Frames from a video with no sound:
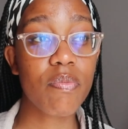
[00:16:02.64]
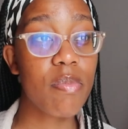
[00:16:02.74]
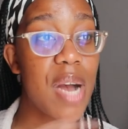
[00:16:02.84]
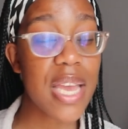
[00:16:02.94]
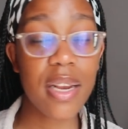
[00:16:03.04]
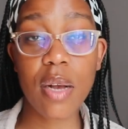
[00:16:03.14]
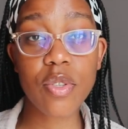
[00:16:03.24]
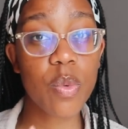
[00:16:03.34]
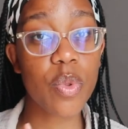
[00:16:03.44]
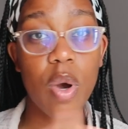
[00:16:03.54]
my
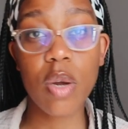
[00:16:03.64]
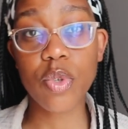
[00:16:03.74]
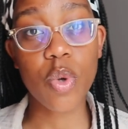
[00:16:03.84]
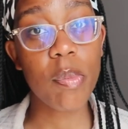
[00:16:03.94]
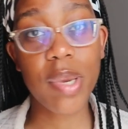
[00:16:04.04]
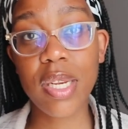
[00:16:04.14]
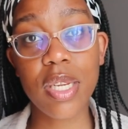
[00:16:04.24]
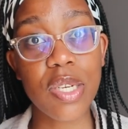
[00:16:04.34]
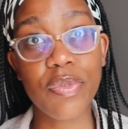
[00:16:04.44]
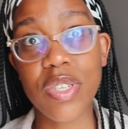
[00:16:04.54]
encounter with God was completely
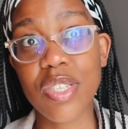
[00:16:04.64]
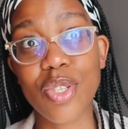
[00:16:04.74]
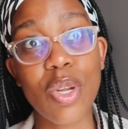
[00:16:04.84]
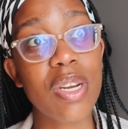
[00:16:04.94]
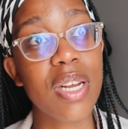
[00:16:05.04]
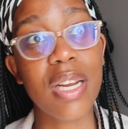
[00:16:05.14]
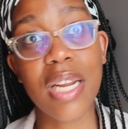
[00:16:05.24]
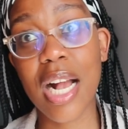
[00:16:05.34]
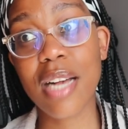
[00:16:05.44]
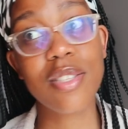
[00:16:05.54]
different. It's not an
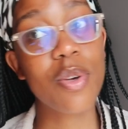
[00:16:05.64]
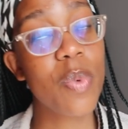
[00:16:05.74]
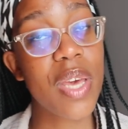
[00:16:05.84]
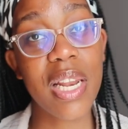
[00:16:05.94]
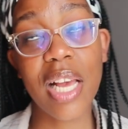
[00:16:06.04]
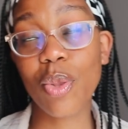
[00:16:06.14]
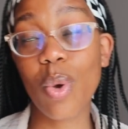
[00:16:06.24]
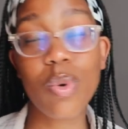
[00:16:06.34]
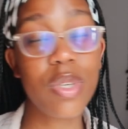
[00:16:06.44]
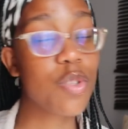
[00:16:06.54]
encounter where like the
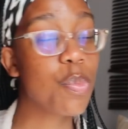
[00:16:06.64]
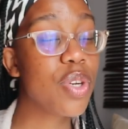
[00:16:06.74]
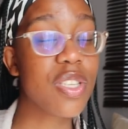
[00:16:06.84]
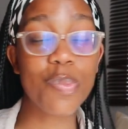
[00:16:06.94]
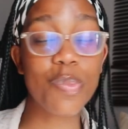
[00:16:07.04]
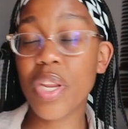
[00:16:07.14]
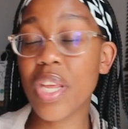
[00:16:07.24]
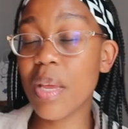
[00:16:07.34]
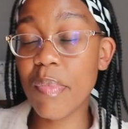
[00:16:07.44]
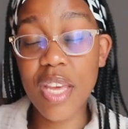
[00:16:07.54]
Holy Spirit is
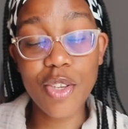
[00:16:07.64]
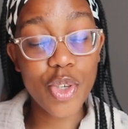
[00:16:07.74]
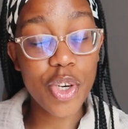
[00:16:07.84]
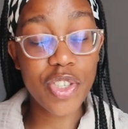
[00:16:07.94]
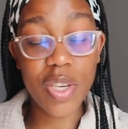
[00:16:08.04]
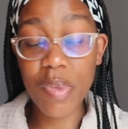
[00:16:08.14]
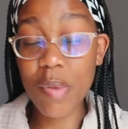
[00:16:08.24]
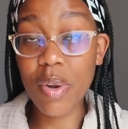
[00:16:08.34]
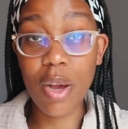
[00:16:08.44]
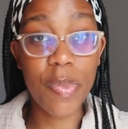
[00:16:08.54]
burning in me in church and
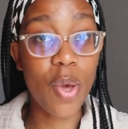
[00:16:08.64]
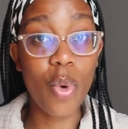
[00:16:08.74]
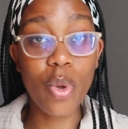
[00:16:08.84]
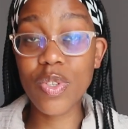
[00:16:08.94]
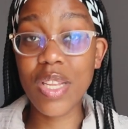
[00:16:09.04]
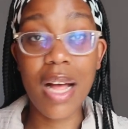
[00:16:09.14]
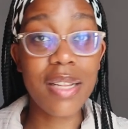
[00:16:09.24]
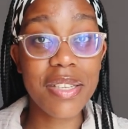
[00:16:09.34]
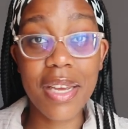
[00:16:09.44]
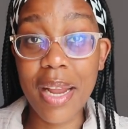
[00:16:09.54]
people are being called to the
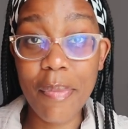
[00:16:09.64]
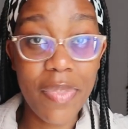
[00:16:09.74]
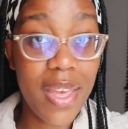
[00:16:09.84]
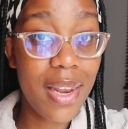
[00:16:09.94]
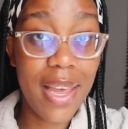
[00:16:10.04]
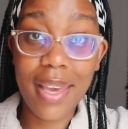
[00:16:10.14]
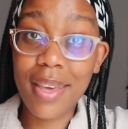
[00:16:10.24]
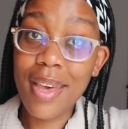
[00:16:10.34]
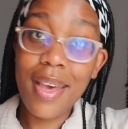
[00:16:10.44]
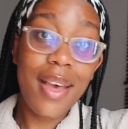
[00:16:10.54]
altar and I'm there
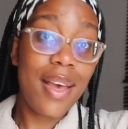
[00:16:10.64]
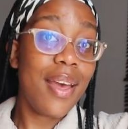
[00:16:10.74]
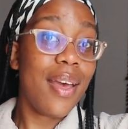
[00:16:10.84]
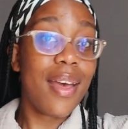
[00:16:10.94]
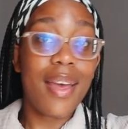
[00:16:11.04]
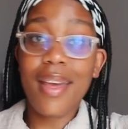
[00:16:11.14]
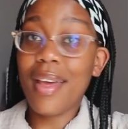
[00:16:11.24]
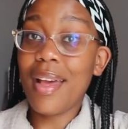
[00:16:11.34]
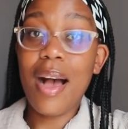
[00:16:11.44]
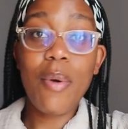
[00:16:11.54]
like,
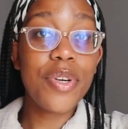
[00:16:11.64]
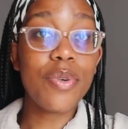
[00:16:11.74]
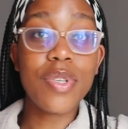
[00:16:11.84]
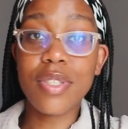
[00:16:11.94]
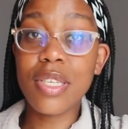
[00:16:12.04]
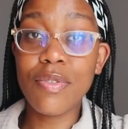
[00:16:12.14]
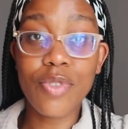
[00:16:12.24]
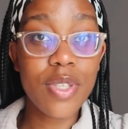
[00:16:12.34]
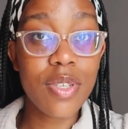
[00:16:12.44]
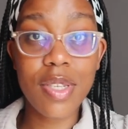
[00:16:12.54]
I want to receive
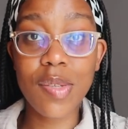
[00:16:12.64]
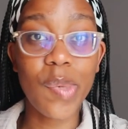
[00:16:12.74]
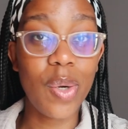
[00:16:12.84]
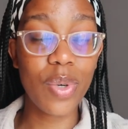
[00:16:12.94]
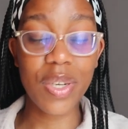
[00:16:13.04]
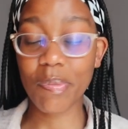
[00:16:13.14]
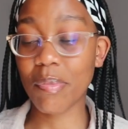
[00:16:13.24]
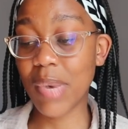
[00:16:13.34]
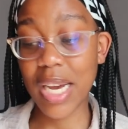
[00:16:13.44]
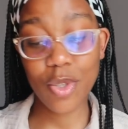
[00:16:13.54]
Jesus as my Lord.
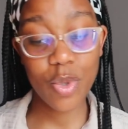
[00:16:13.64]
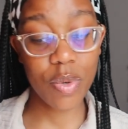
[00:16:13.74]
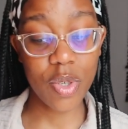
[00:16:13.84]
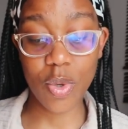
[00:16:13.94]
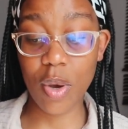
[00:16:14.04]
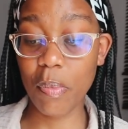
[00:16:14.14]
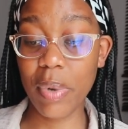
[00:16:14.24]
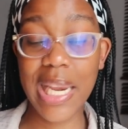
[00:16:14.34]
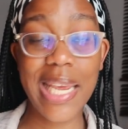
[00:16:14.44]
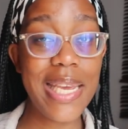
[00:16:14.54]
My story is
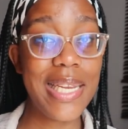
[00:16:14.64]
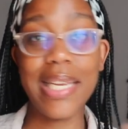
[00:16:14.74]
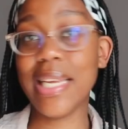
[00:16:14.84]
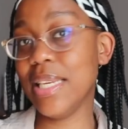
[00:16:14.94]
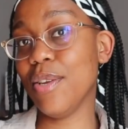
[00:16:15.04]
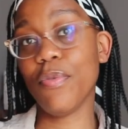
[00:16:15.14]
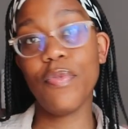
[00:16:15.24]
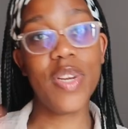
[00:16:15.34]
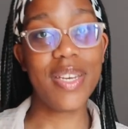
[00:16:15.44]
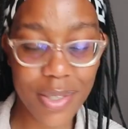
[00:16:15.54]
completely
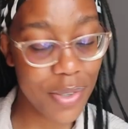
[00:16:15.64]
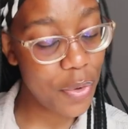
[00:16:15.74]
different,